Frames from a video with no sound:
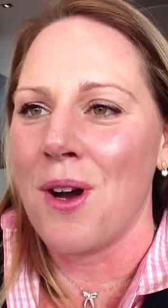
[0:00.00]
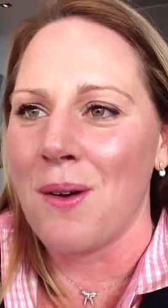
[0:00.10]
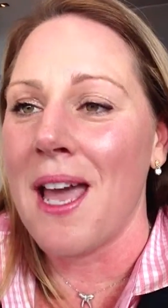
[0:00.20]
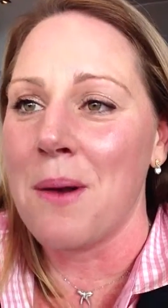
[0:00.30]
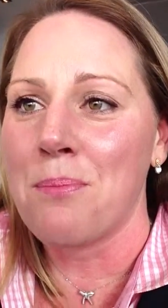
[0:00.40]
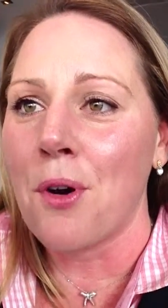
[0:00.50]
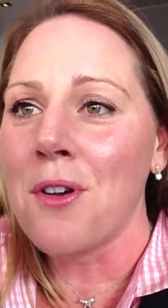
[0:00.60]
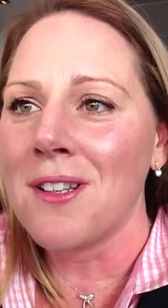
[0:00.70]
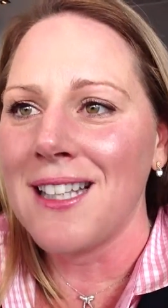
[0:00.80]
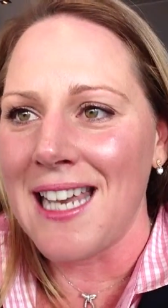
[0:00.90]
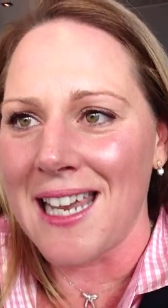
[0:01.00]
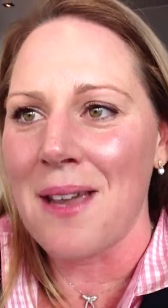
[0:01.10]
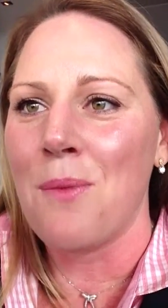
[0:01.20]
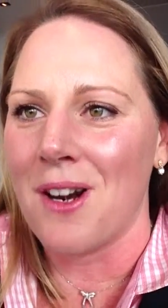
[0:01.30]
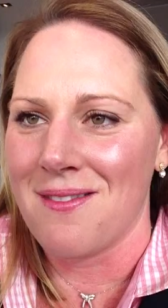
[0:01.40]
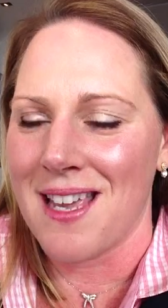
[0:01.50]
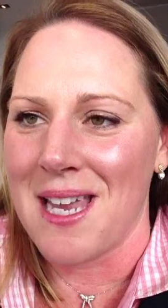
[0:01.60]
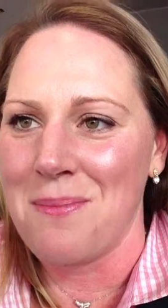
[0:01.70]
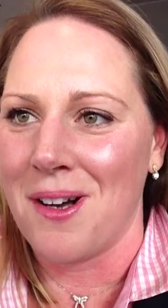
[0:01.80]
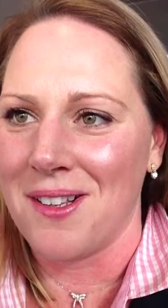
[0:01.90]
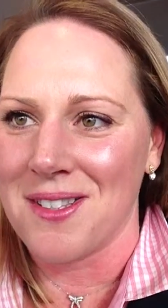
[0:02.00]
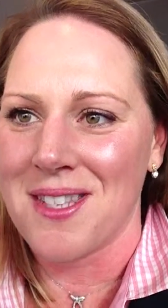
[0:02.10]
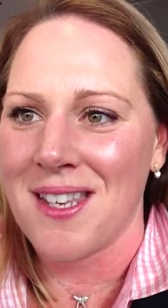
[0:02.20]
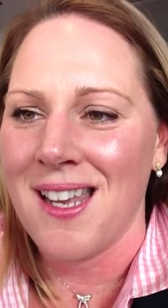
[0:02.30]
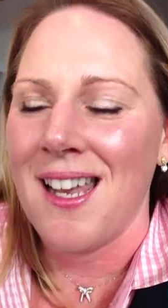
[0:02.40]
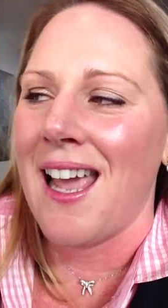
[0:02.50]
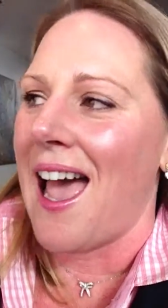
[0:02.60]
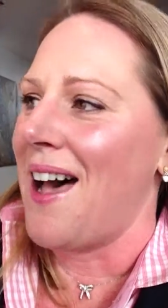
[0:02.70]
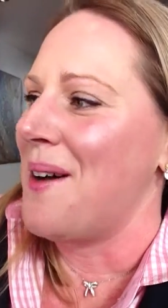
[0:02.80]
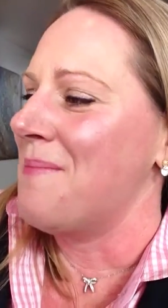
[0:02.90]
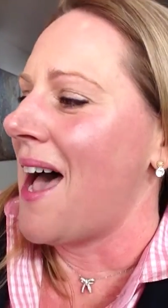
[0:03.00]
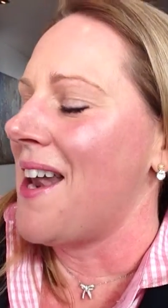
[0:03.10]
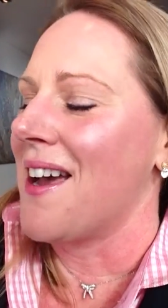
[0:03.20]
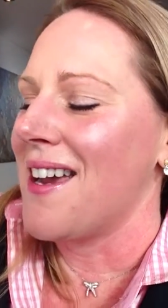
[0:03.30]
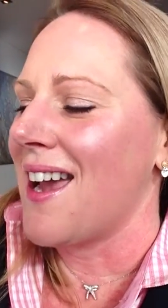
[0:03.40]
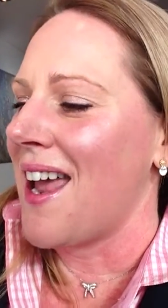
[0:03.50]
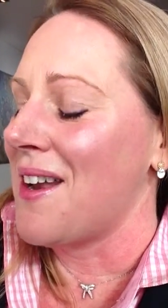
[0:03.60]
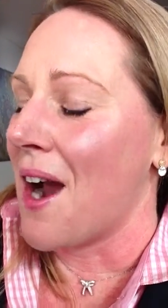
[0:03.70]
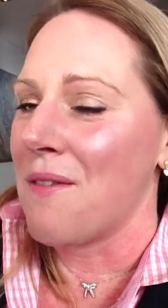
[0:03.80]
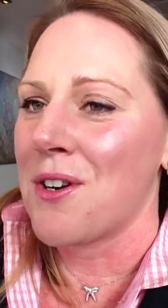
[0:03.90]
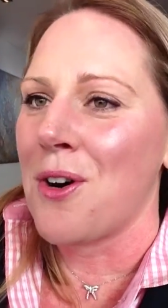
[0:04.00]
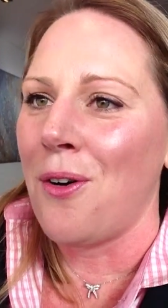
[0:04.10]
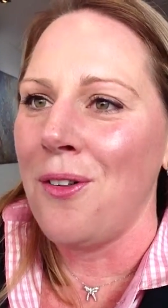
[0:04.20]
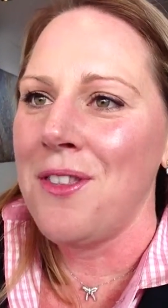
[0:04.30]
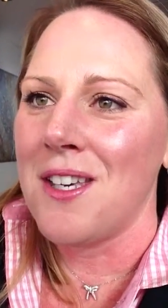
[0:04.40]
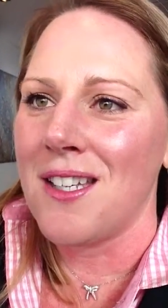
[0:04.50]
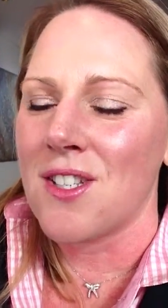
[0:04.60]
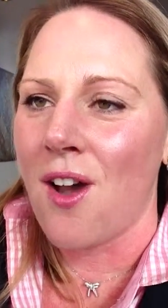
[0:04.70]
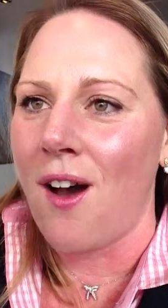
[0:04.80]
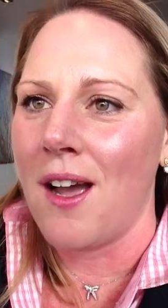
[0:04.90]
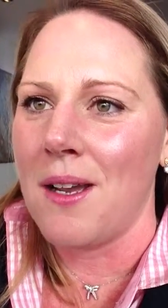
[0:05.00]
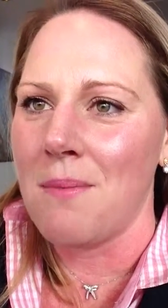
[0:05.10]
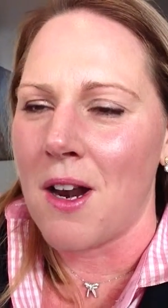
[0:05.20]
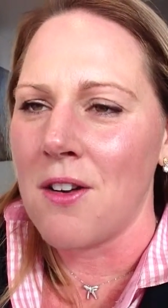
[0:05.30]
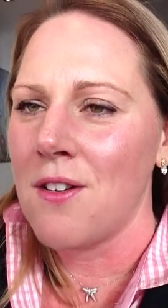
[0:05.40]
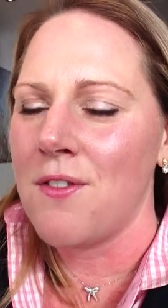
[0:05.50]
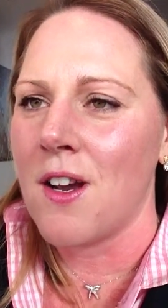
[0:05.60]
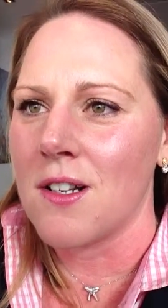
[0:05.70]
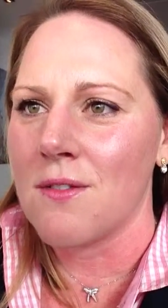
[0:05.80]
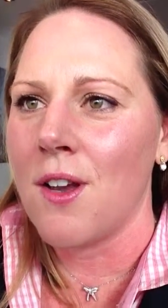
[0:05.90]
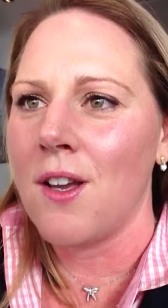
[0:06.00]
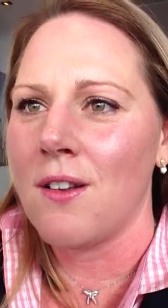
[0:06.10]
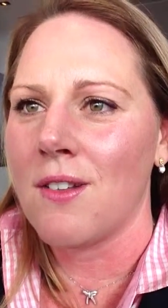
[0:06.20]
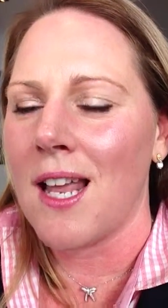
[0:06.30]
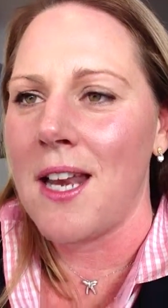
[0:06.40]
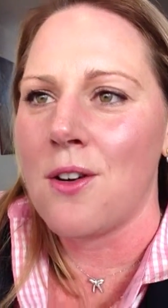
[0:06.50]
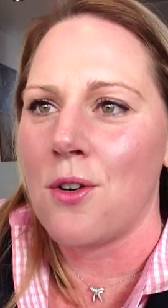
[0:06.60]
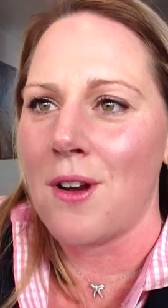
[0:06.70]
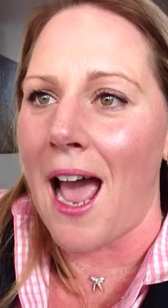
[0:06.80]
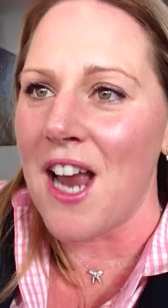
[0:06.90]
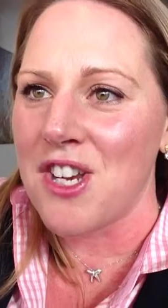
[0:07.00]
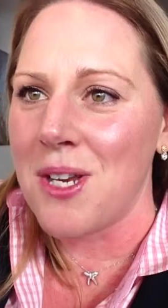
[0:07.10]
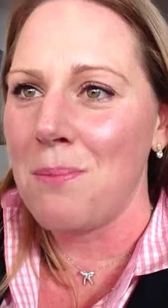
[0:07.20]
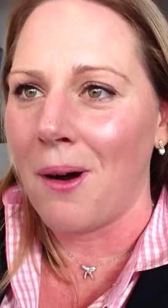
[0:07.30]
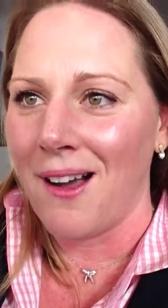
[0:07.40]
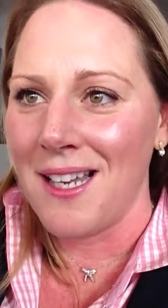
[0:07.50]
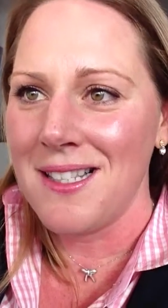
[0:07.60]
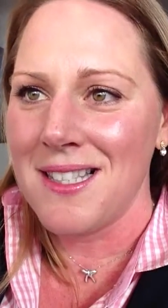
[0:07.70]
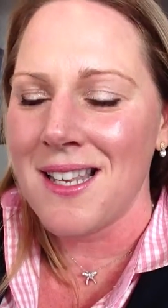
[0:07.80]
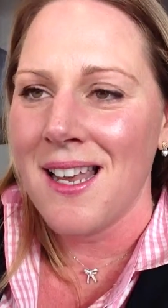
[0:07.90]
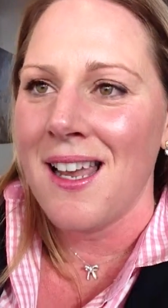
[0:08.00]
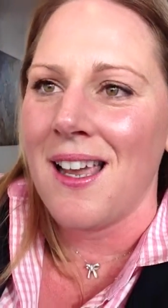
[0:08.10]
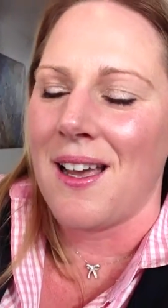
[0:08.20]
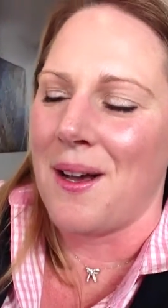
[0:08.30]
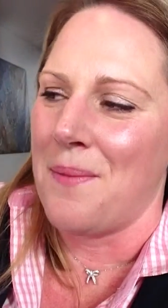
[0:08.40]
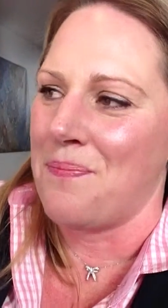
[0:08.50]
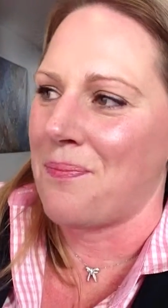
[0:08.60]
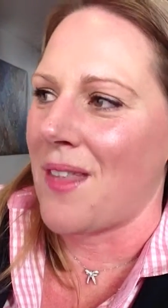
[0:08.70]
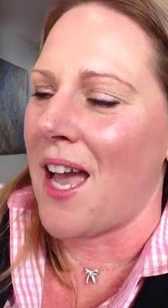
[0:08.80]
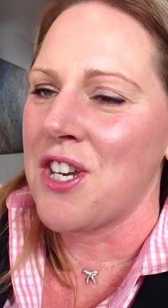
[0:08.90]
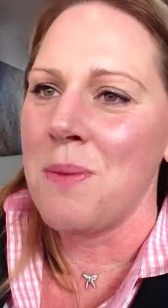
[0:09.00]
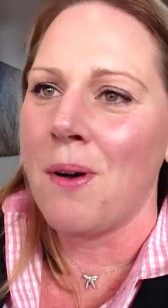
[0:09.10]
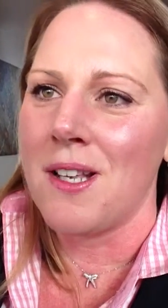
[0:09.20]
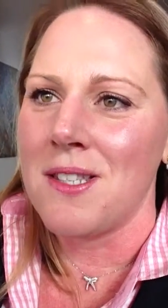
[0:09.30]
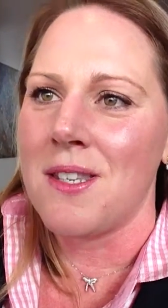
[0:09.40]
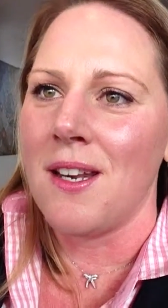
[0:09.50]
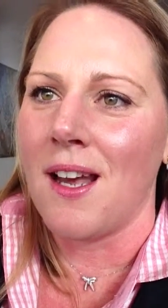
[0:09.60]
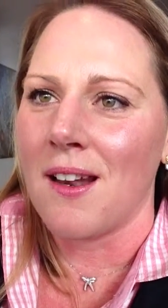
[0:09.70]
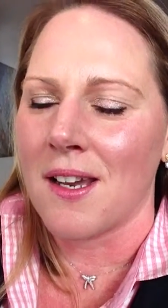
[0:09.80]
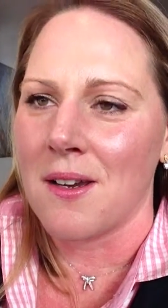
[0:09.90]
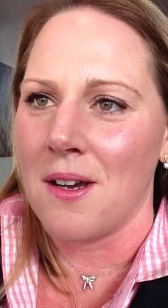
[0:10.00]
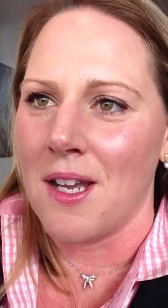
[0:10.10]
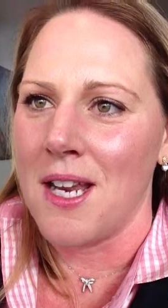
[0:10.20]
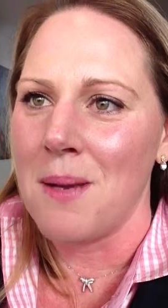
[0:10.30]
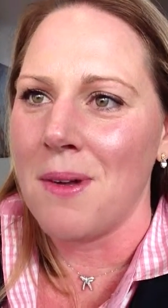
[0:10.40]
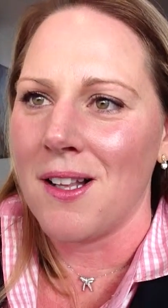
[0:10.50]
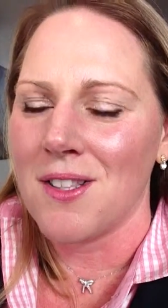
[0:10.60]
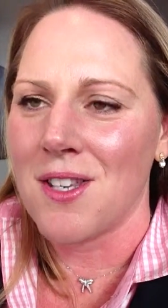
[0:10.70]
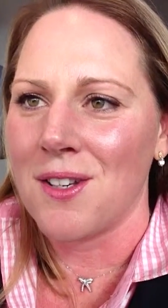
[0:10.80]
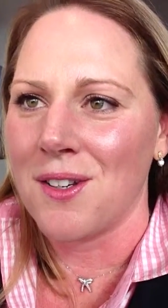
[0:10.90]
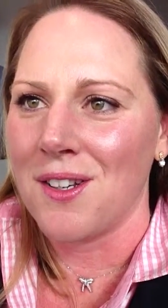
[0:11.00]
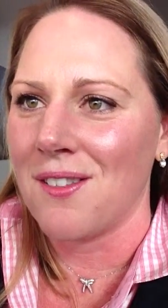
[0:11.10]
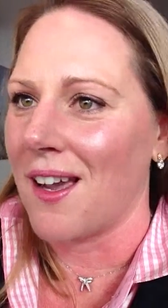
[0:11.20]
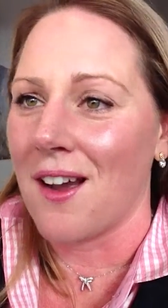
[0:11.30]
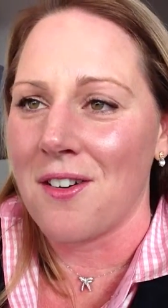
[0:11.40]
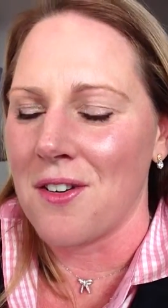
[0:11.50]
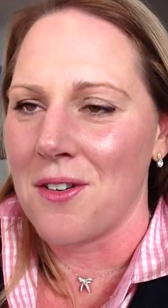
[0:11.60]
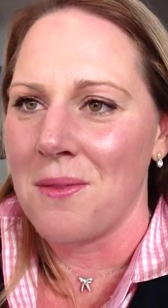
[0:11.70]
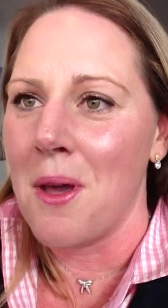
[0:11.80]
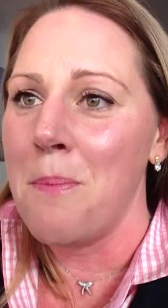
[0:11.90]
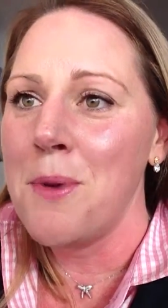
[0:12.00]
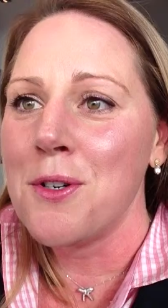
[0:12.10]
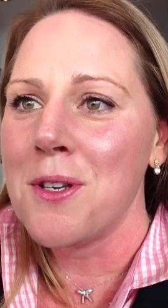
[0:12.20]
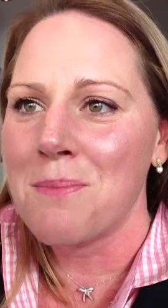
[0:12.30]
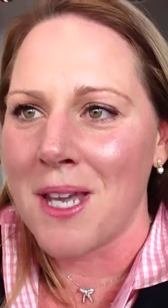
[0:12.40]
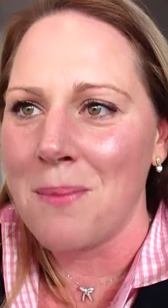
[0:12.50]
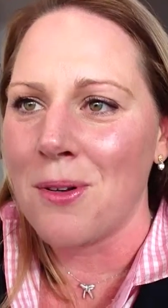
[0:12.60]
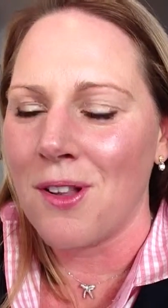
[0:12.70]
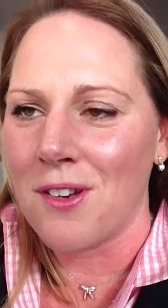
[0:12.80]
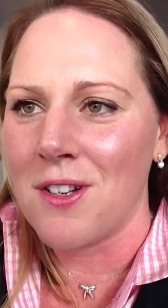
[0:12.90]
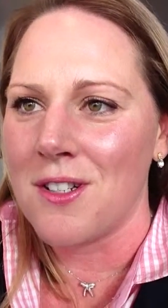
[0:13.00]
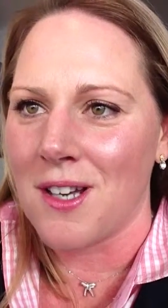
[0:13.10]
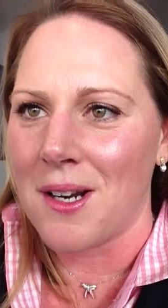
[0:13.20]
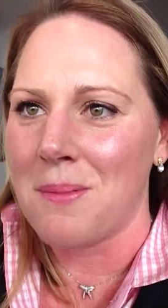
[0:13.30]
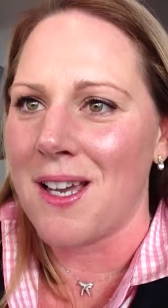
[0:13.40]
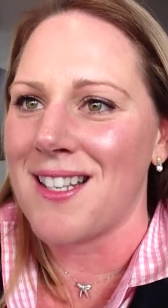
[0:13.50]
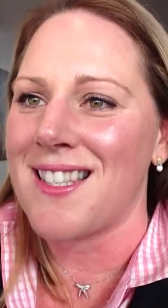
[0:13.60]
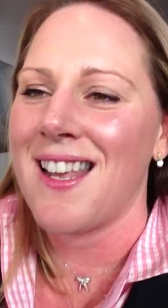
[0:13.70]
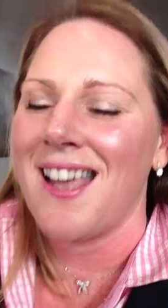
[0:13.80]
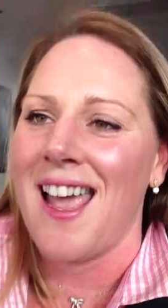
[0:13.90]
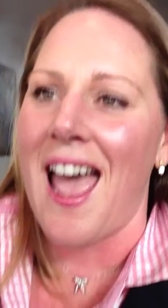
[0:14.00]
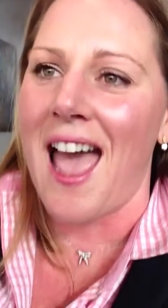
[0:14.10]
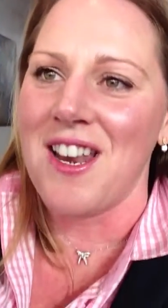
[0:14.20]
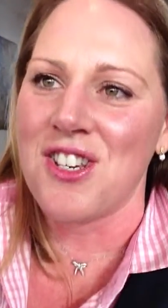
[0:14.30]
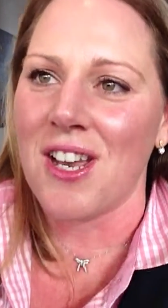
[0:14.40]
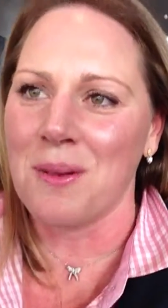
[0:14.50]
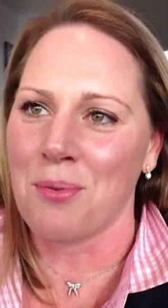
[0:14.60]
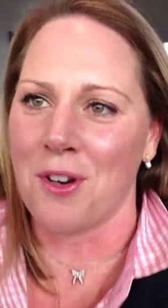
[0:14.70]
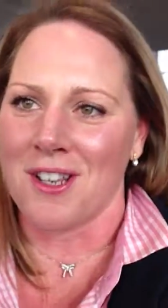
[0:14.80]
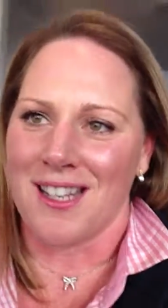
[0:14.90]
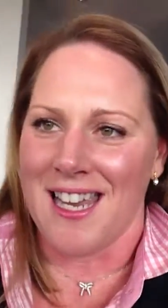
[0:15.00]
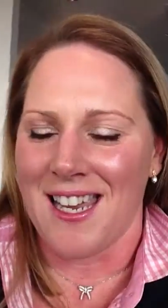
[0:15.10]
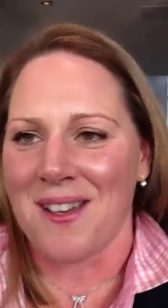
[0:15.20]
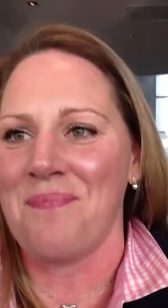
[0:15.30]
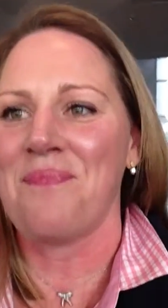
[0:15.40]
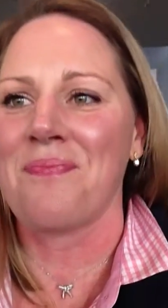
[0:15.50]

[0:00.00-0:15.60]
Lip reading: We had a broken link in one of the emails. And I recalled the time, I don't know if you guys have heard of a lady called Ashy Bynes. Ashy Bynes sent out like an email to like, I don't know, a million people on her database, and she had a broken link.